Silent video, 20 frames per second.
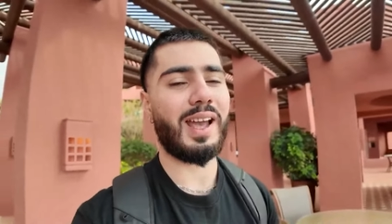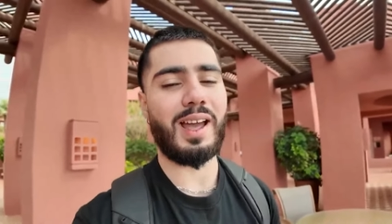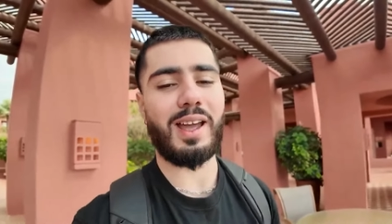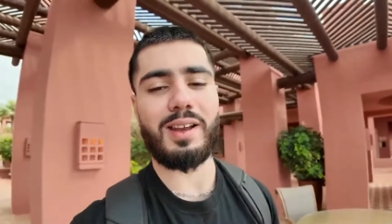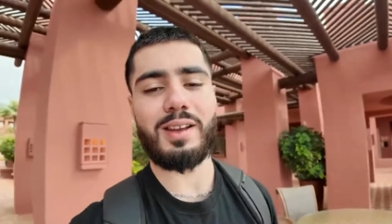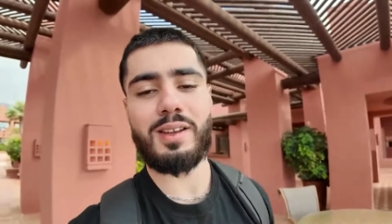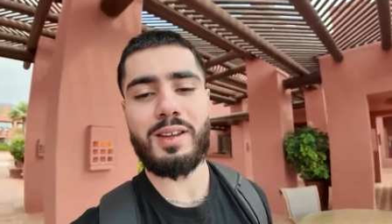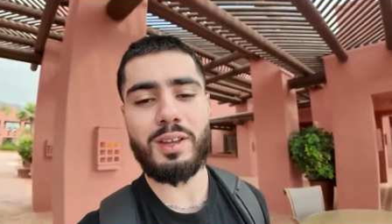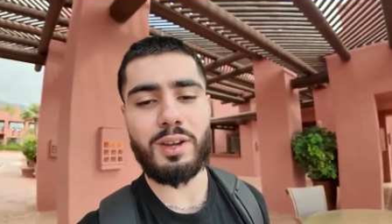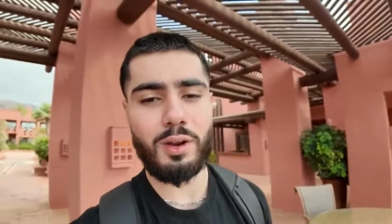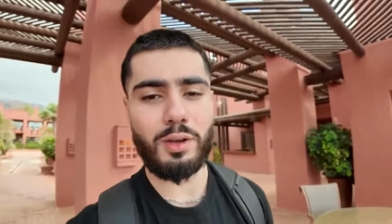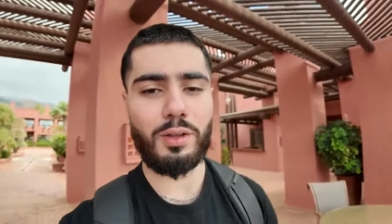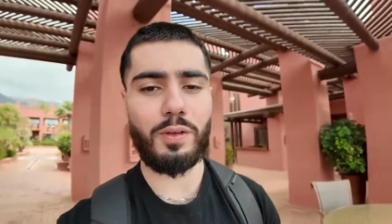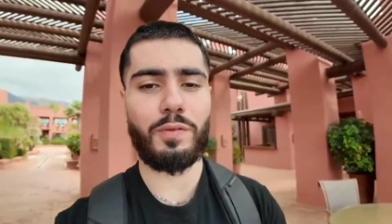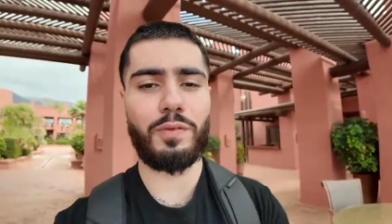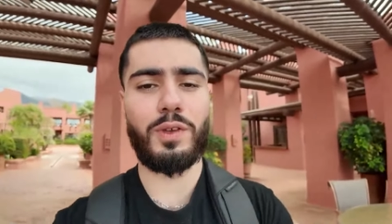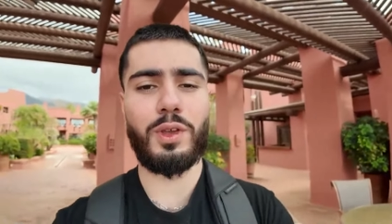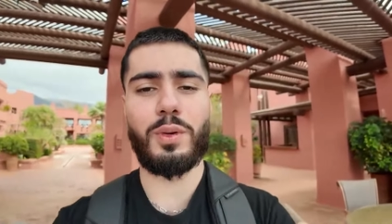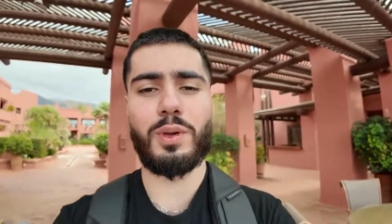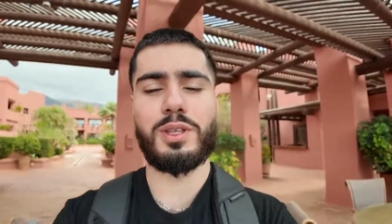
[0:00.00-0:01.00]
And, you know,
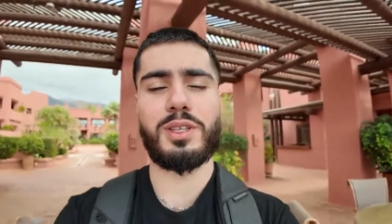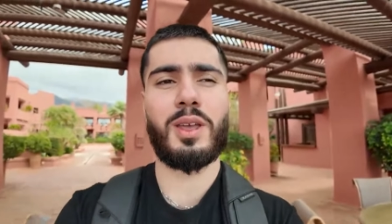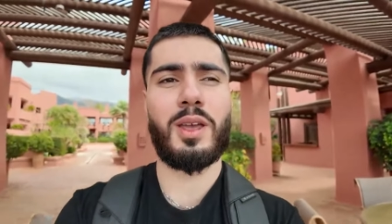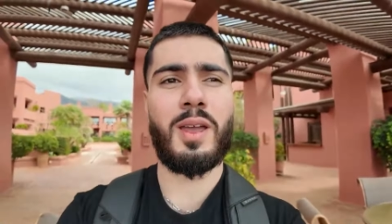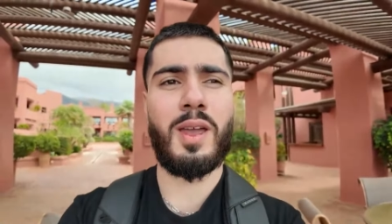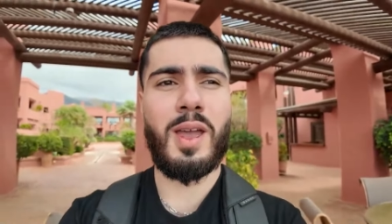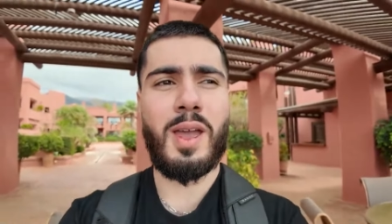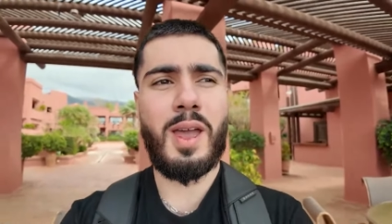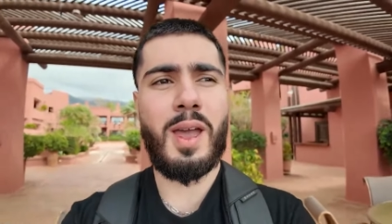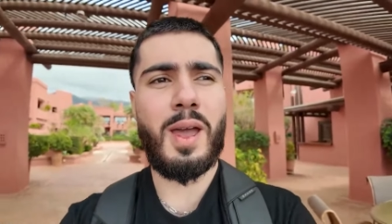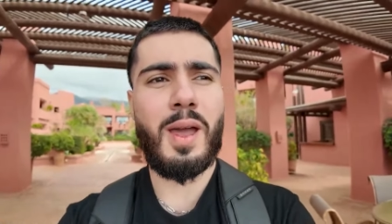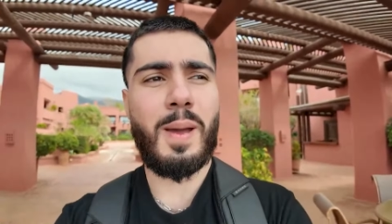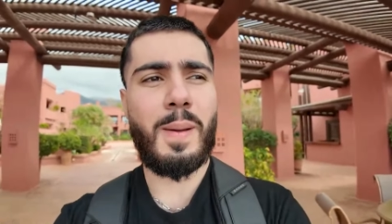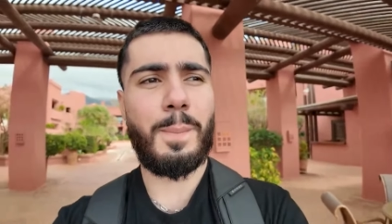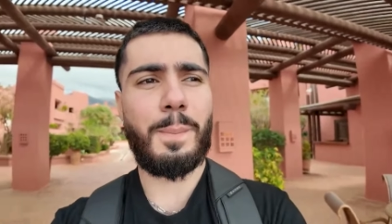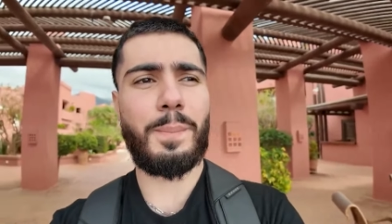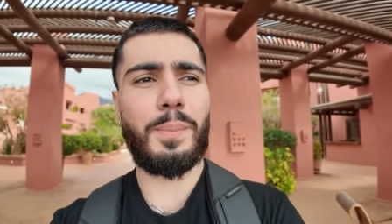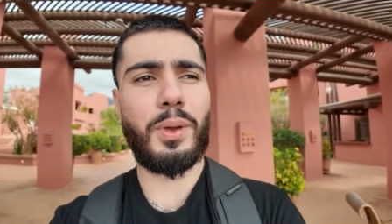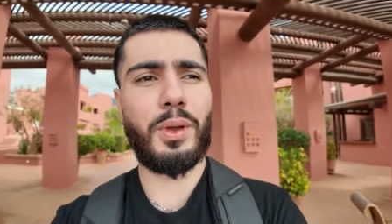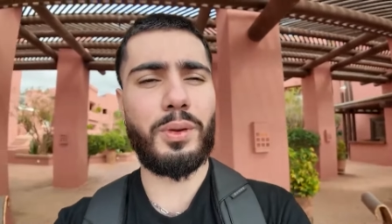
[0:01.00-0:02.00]
the view is
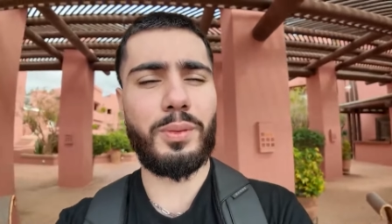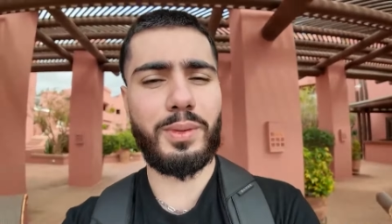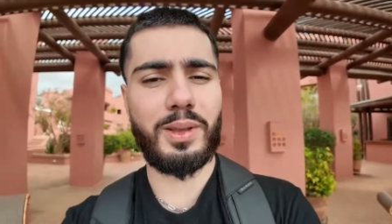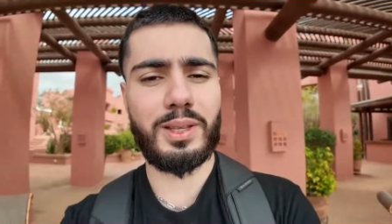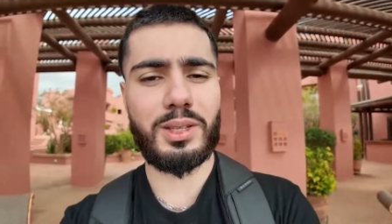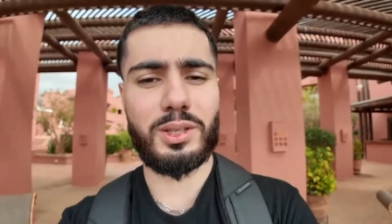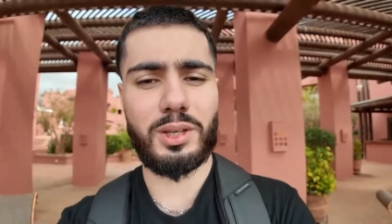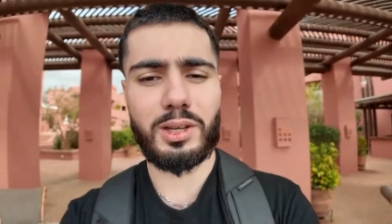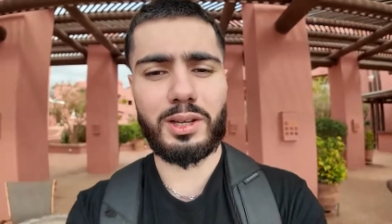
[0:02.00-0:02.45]
booming.